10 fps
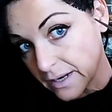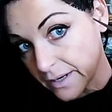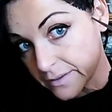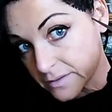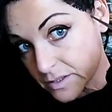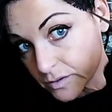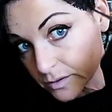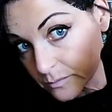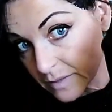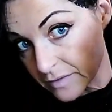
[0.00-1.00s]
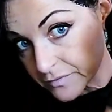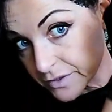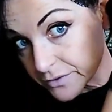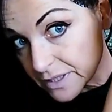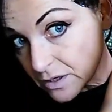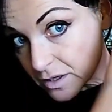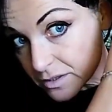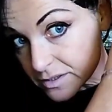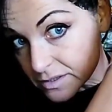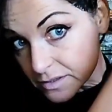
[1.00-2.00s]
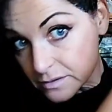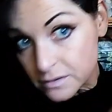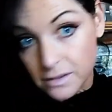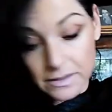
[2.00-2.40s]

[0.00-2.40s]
until my very last